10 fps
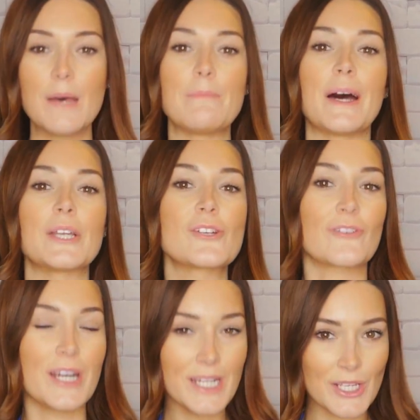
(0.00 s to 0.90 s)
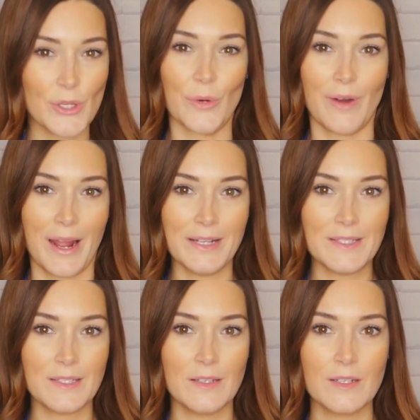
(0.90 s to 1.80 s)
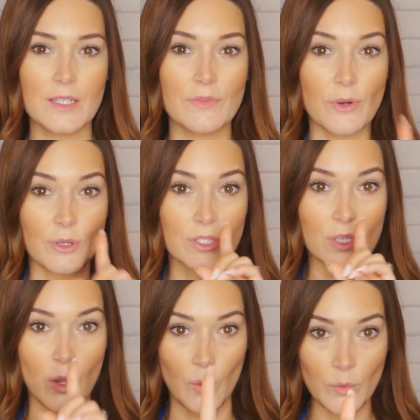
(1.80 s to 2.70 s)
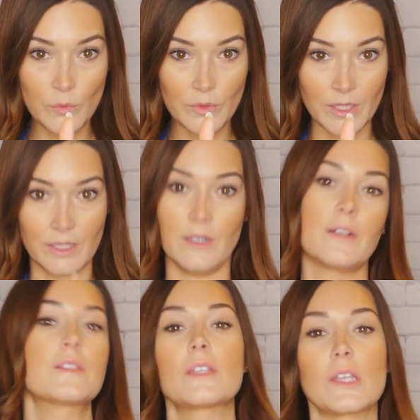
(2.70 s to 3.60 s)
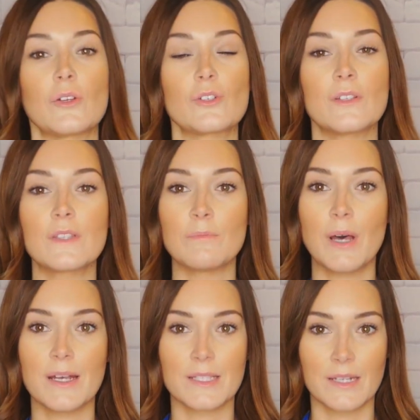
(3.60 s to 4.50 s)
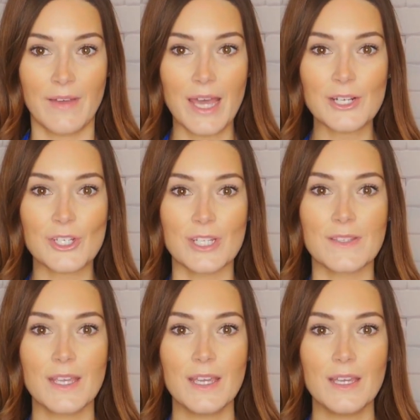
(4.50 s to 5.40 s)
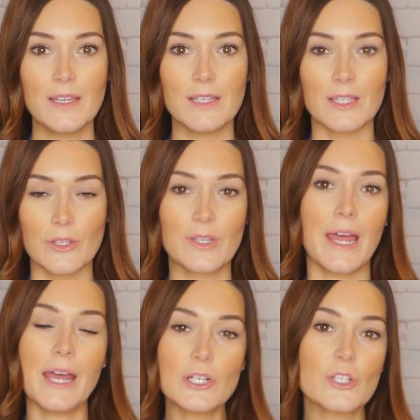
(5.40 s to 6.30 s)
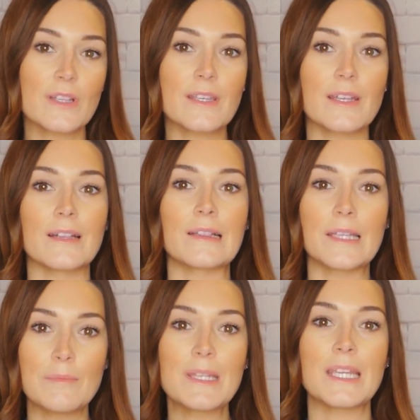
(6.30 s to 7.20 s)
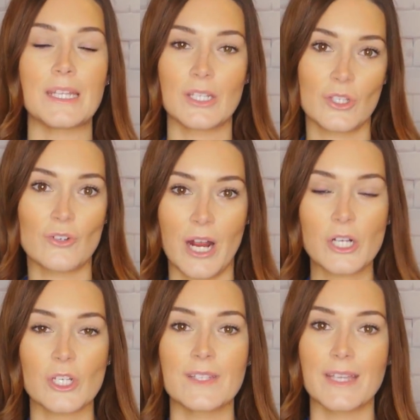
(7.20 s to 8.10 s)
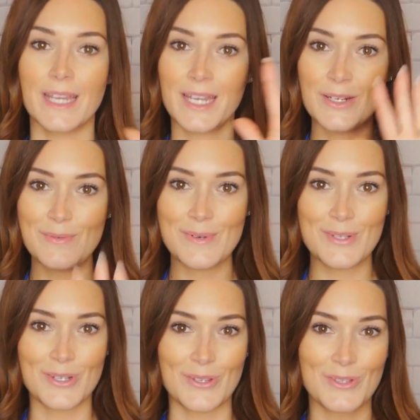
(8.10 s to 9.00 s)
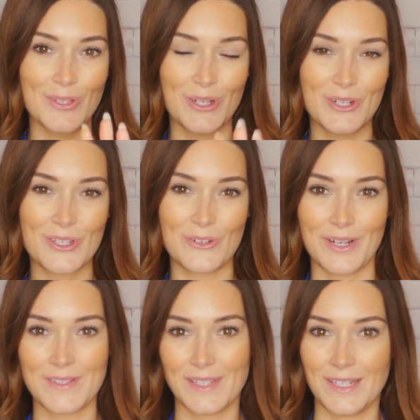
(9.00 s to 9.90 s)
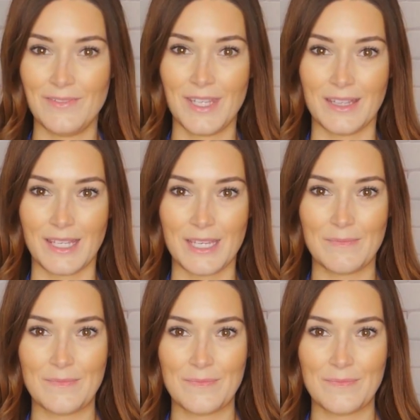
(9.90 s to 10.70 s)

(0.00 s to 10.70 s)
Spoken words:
By training your RAS to focus only on solutions and positive actions, you can actually eliminate distractions and reduce your stress significantly.